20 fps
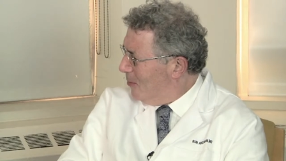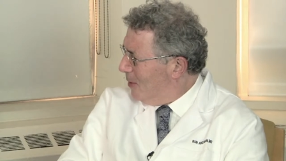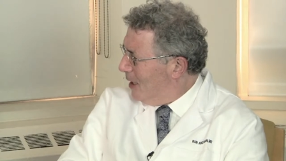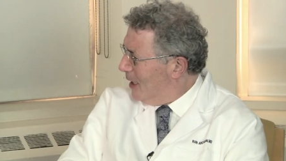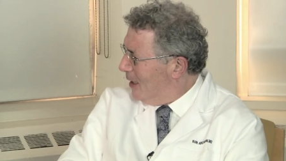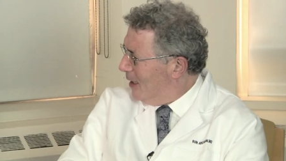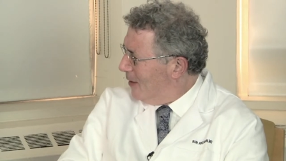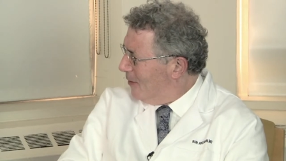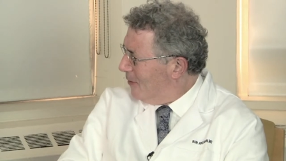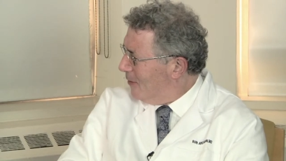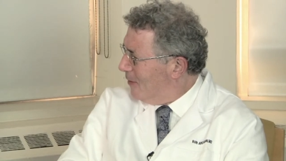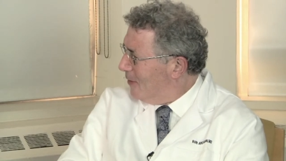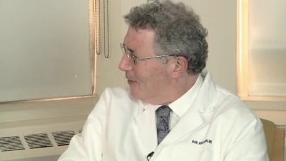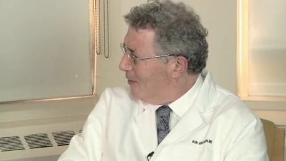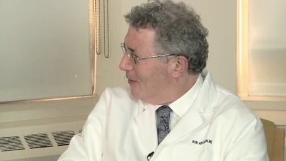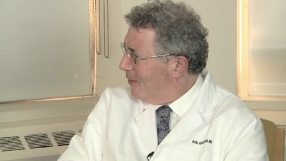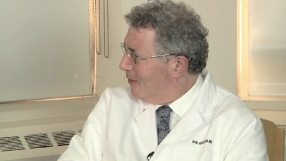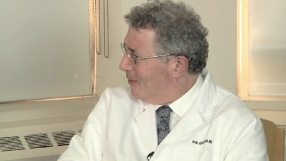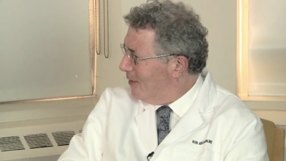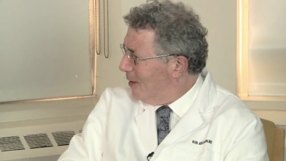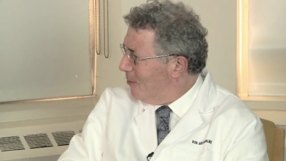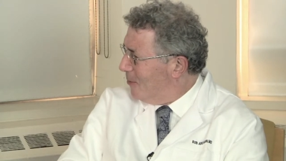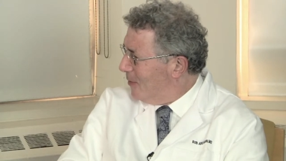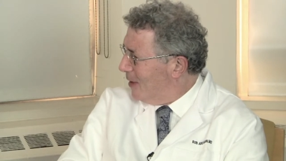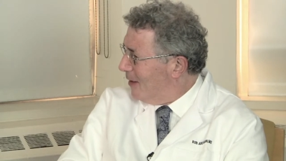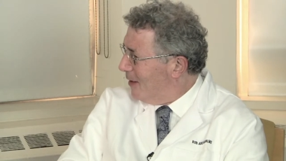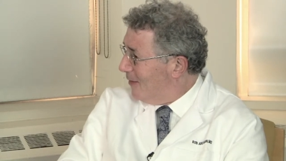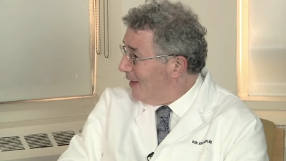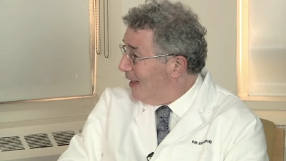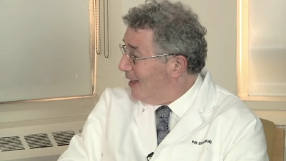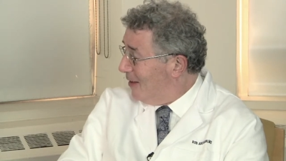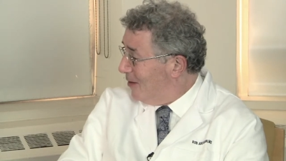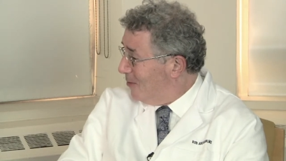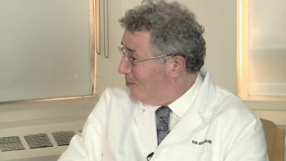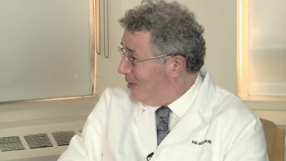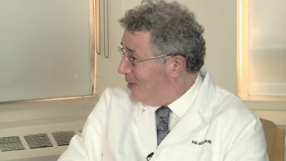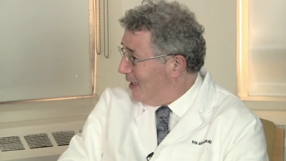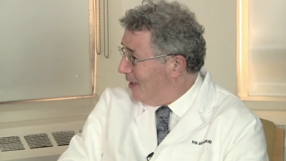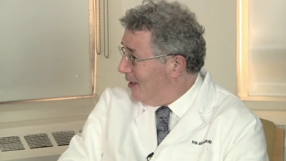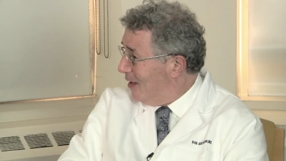Meaning, this is something that has
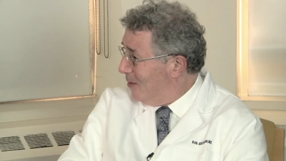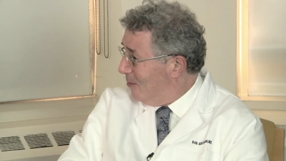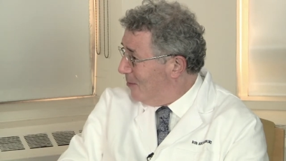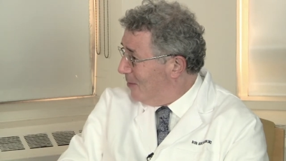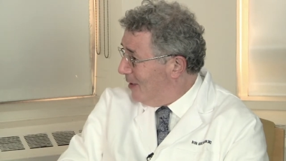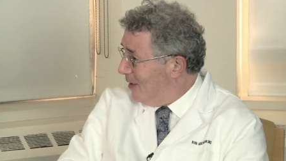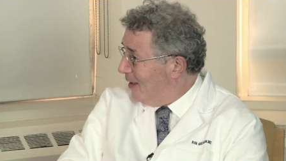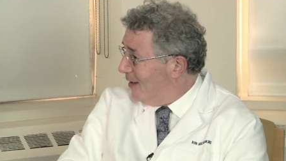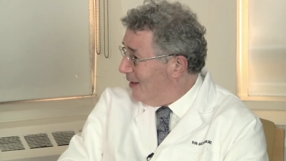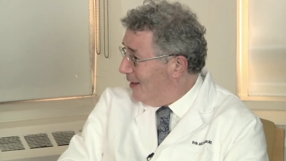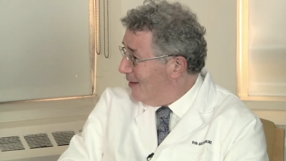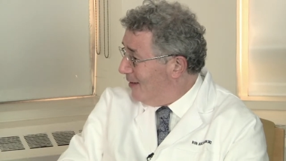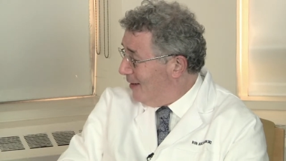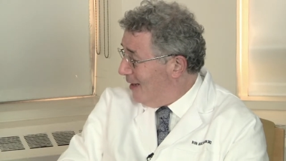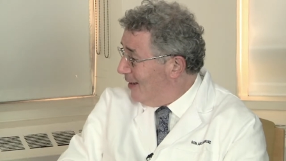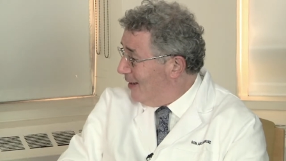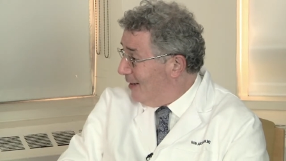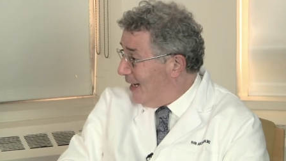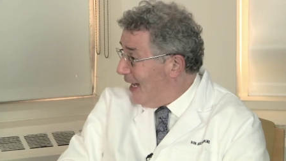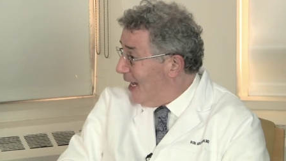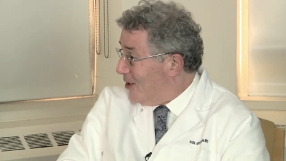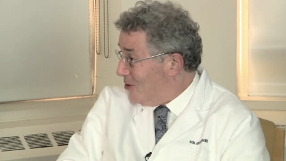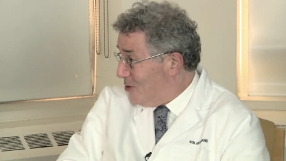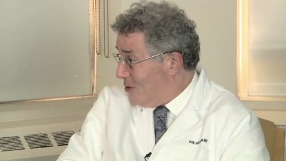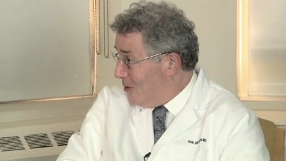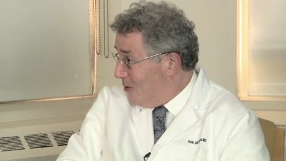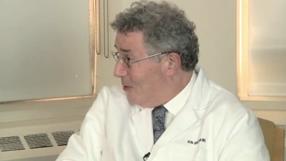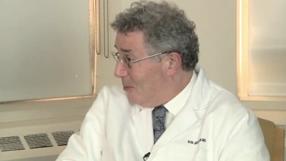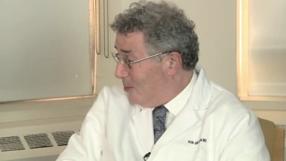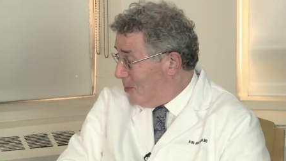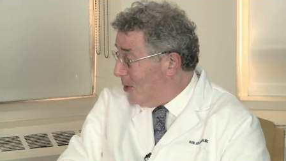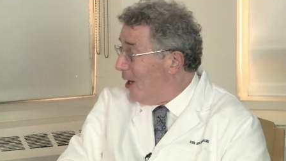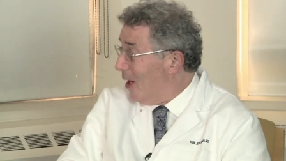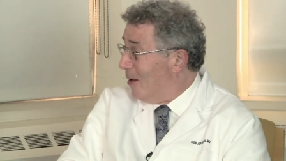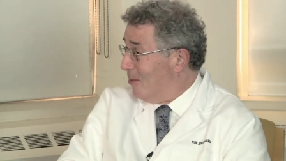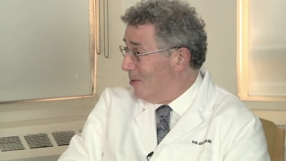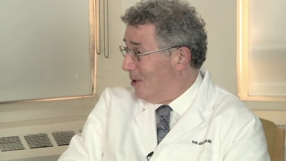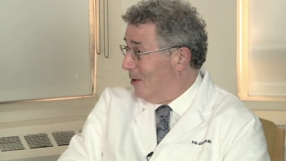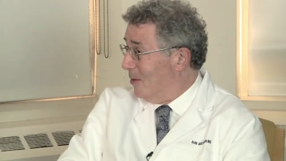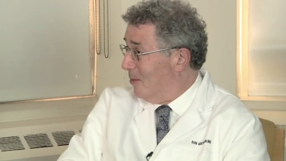become a national
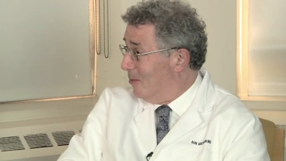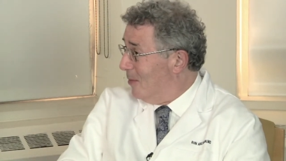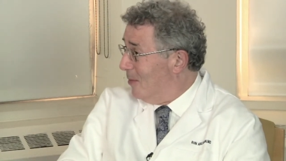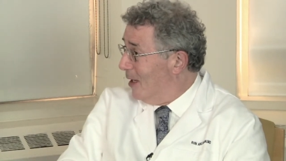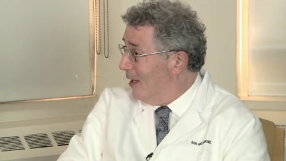problem,